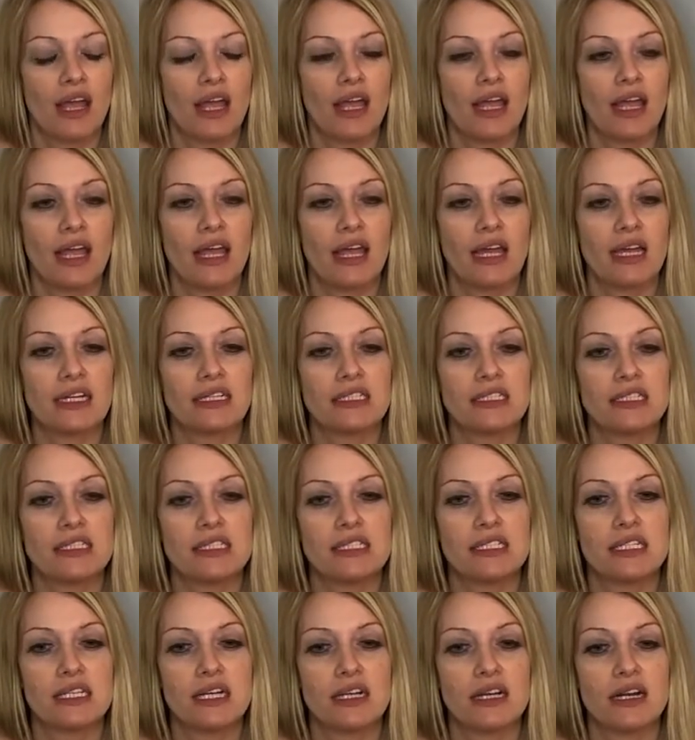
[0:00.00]
And
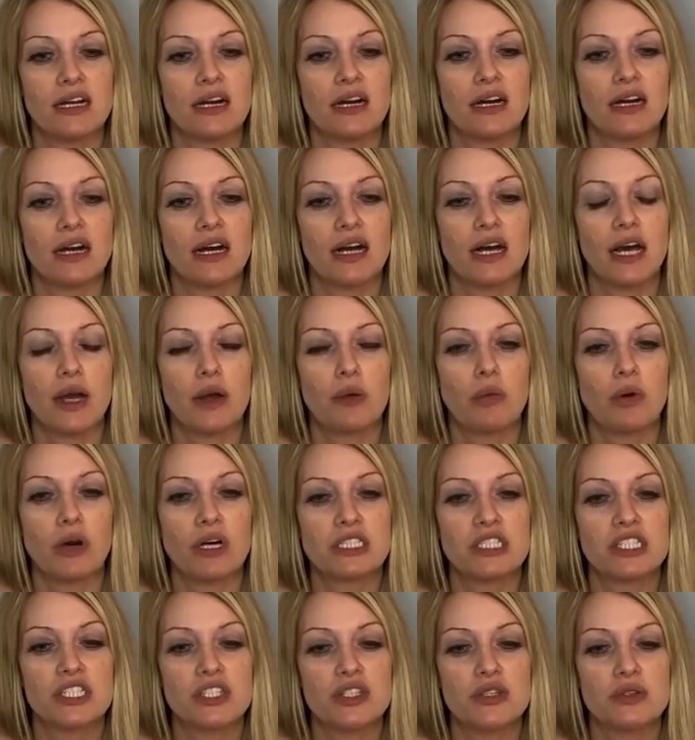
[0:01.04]
I want
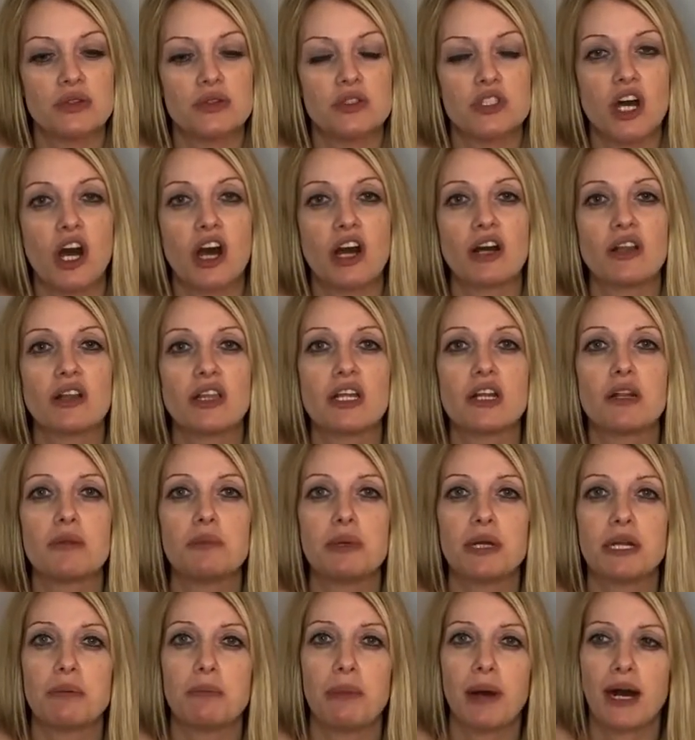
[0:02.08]
to talk a little
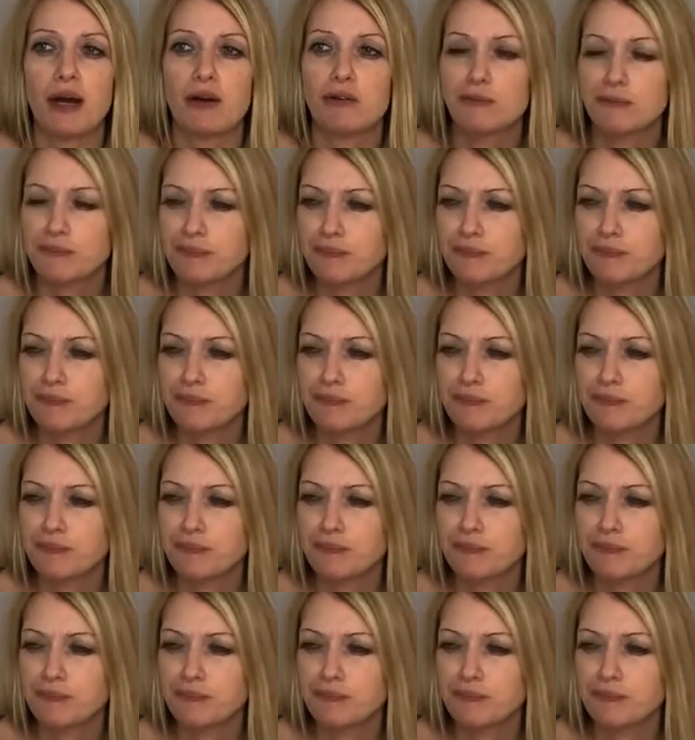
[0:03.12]
bit about